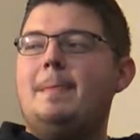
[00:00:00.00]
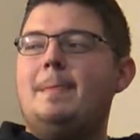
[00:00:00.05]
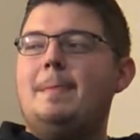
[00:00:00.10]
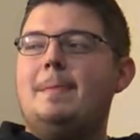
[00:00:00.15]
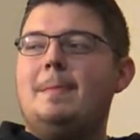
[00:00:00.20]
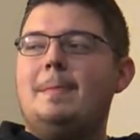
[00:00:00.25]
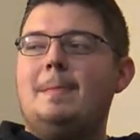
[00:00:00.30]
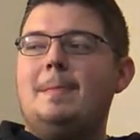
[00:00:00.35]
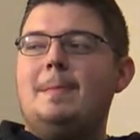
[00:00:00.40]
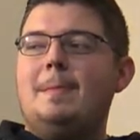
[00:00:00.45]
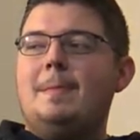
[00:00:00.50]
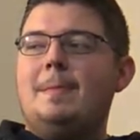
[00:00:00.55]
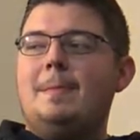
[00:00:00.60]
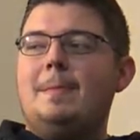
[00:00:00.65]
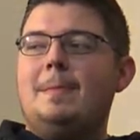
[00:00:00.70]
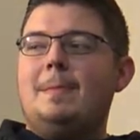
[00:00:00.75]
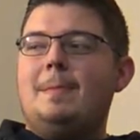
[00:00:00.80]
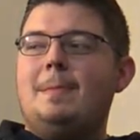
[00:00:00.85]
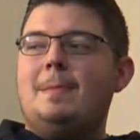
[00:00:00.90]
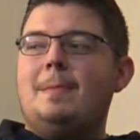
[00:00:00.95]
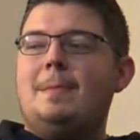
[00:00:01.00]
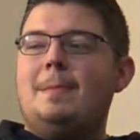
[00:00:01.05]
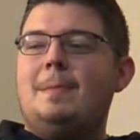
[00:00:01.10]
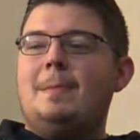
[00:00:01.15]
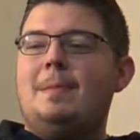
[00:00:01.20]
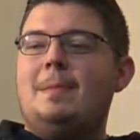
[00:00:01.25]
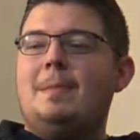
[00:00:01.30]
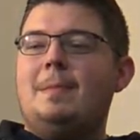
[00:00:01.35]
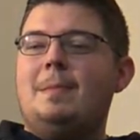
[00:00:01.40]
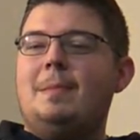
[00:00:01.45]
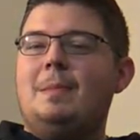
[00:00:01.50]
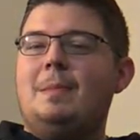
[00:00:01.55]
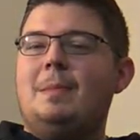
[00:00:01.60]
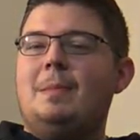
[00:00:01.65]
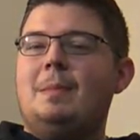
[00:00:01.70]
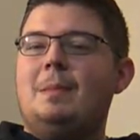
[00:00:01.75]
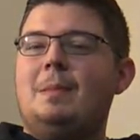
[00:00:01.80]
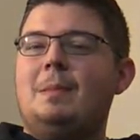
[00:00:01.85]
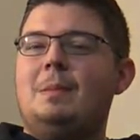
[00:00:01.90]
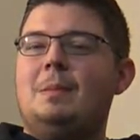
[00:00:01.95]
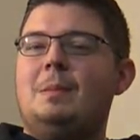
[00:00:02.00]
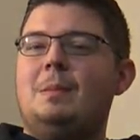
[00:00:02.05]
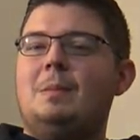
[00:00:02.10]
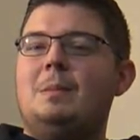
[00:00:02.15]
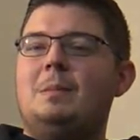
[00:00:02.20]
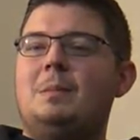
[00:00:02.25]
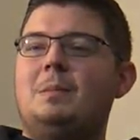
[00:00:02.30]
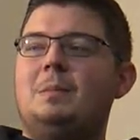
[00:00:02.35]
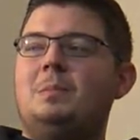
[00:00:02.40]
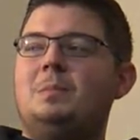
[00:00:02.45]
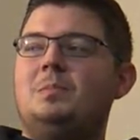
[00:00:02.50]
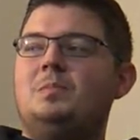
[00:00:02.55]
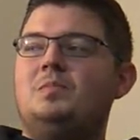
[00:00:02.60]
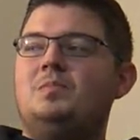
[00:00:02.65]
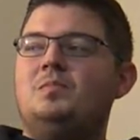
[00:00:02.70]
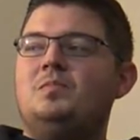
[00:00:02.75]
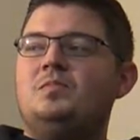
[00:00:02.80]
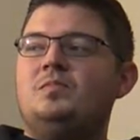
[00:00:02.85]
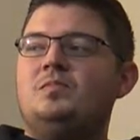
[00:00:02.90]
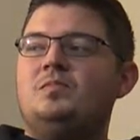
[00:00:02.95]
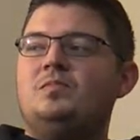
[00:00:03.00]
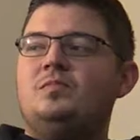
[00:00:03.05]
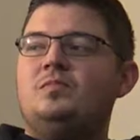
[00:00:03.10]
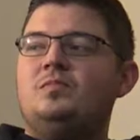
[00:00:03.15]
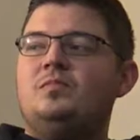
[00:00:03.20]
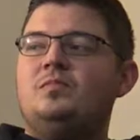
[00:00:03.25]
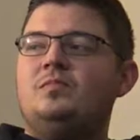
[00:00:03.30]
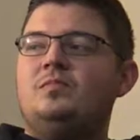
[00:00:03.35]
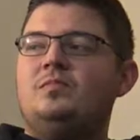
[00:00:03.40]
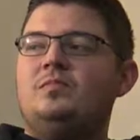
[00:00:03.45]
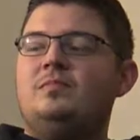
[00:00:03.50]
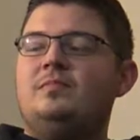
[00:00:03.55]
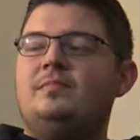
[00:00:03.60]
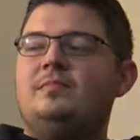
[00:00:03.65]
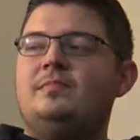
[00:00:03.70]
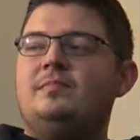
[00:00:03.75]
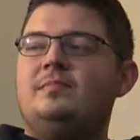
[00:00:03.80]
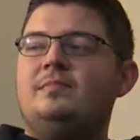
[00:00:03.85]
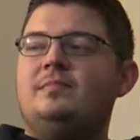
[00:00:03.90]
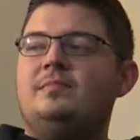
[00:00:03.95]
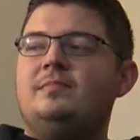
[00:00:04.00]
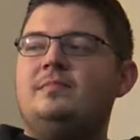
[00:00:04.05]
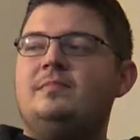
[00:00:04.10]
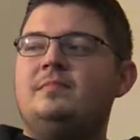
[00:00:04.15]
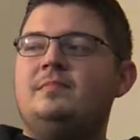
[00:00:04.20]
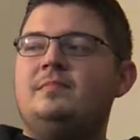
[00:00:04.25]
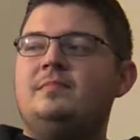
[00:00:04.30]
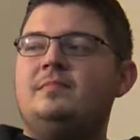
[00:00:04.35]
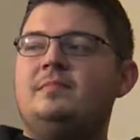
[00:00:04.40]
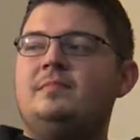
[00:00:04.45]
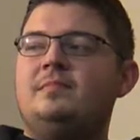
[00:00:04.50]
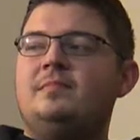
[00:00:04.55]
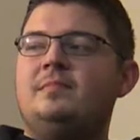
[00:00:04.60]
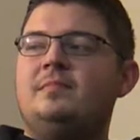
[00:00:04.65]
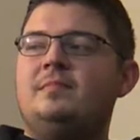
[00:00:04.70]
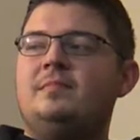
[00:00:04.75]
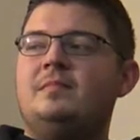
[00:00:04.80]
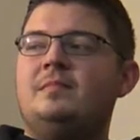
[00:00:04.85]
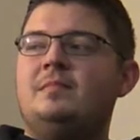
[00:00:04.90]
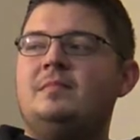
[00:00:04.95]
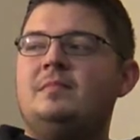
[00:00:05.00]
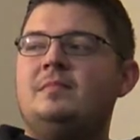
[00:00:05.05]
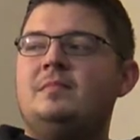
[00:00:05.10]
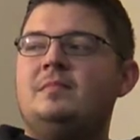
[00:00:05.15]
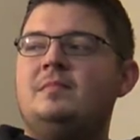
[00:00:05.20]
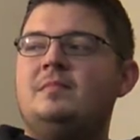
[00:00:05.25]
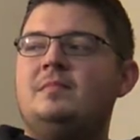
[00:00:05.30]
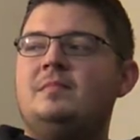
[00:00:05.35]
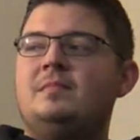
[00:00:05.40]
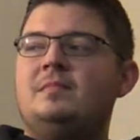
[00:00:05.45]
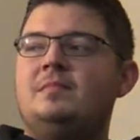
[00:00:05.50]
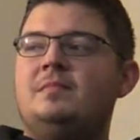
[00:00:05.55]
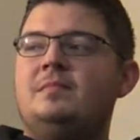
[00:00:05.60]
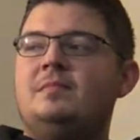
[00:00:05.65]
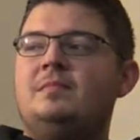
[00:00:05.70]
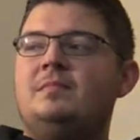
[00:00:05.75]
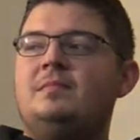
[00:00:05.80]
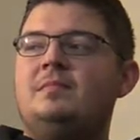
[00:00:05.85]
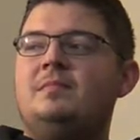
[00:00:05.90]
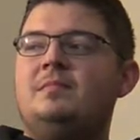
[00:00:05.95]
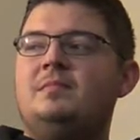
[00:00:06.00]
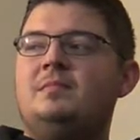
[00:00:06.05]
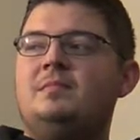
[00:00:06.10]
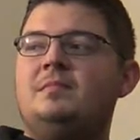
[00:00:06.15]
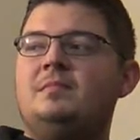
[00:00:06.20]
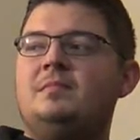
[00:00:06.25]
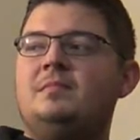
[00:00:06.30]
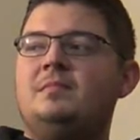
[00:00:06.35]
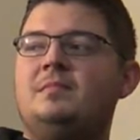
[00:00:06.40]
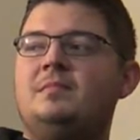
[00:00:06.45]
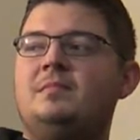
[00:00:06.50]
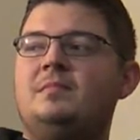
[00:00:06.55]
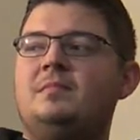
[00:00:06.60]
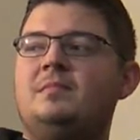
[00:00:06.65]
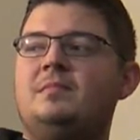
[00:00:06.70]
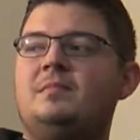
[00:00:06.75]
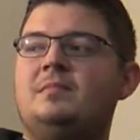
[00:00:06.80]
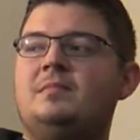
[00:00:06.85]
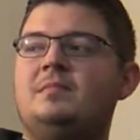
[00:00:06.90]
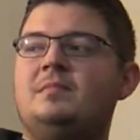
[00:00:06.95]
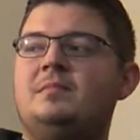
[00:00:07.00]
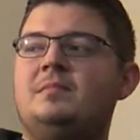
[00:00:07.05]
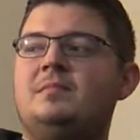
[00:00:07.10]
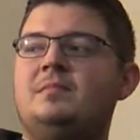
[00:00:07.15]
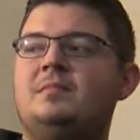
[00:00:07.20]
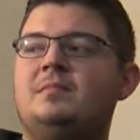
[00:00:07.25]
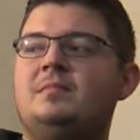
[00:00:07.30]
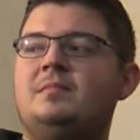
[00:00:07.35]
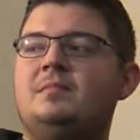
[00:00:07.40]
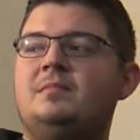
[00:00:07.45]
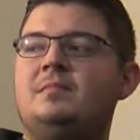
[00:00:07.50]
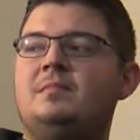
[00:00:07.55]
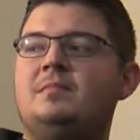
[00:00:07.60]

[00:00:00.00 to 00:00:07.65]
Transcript: No words are spoken by the person on screen.